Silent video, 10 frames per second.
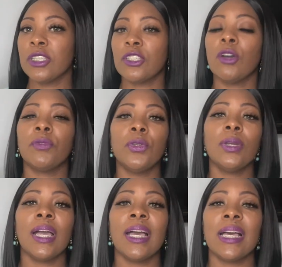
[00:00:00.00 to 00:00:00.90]
So if
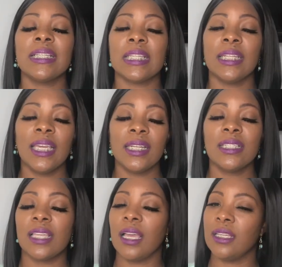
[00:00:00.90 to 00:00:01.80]
you guys,
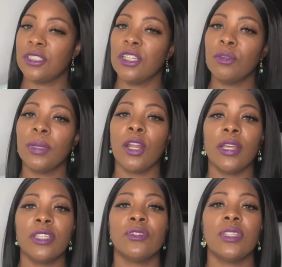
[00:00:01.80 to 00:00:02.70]
ladies and gentlemen,
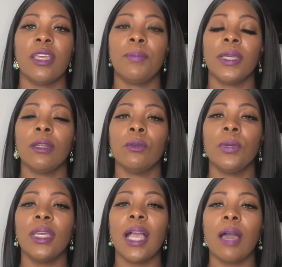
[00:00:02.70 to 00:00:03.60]
are interested in picking up the
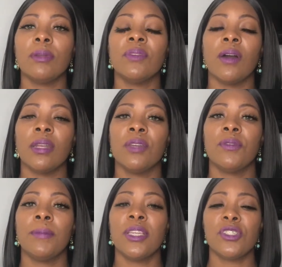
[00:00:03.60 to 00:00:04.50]
wig, I'll leave all the
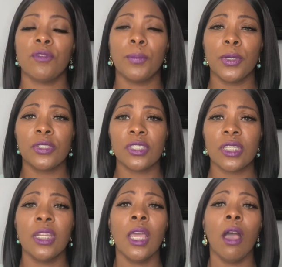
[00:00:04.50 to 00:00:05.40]
information for
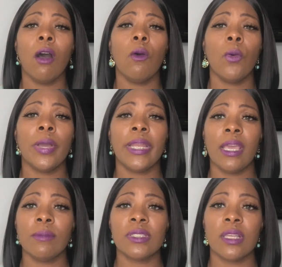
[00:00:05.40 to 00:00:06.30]
purchasing on
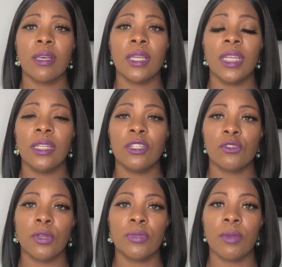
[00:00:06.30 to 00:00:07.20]
Amazon in the
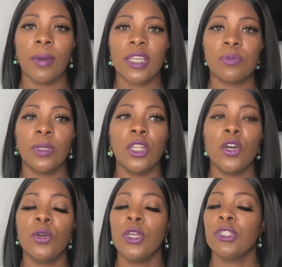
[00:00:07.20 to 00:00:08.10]
description box
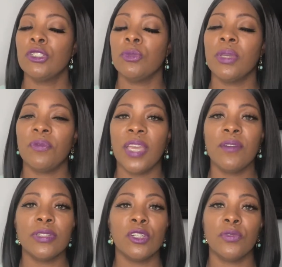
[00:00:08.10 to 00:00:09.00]
below. Do me a
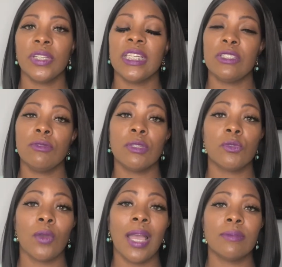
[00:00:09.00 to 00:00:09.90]
favor, don't forget to
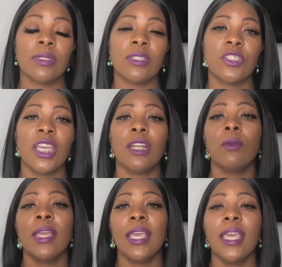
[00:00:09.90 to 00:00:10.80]
subscribe to the
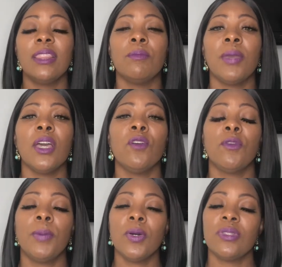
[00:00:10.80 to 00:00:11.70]
channel. Hit the bell
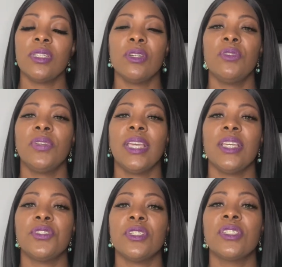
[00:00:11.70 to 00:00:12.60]
for posted
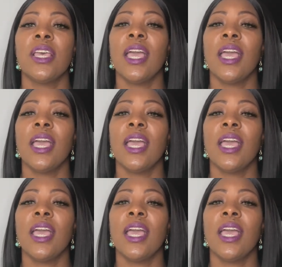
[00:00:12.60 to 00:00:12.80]
notifications.